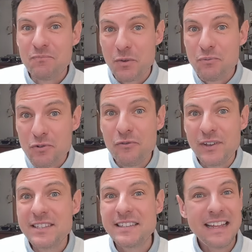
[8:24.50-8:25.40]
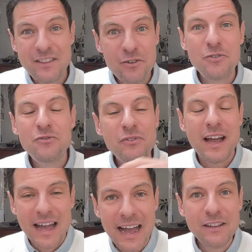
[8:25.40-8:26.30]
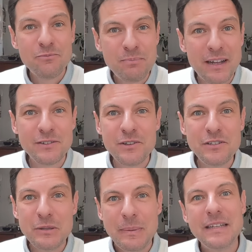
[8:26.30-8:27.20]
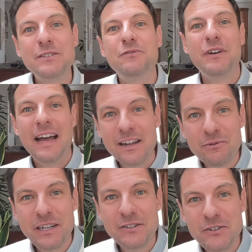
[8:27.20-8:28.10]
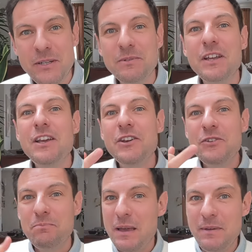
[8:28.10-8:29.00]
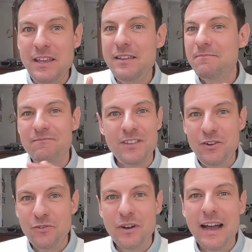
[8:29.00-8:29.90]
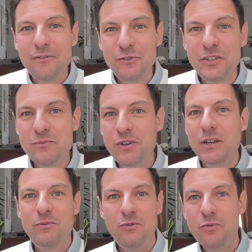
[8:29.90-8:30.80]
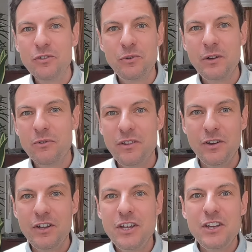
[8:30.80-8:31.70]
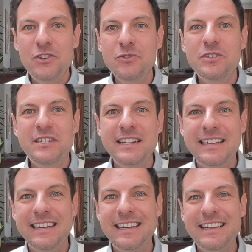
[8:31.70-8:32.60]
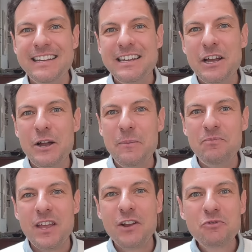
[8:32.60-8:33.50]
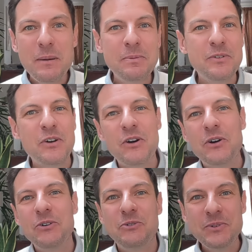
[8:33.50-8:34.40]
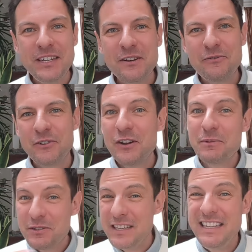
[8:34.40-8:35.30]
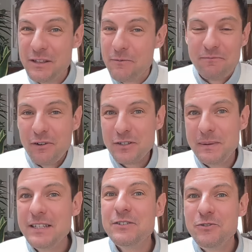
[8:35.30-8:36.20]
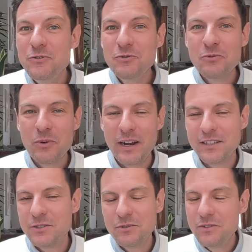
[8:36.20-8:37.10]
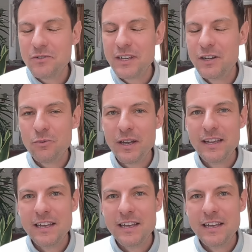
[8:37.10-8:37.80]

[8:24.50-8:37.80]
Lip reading: the proof is that no, you've had partners in the past, you've had relationships. Maybe, after this breakup, you're wondering whether you're still equipped or good enough for love, but in the first place, you were. So you're, in a way,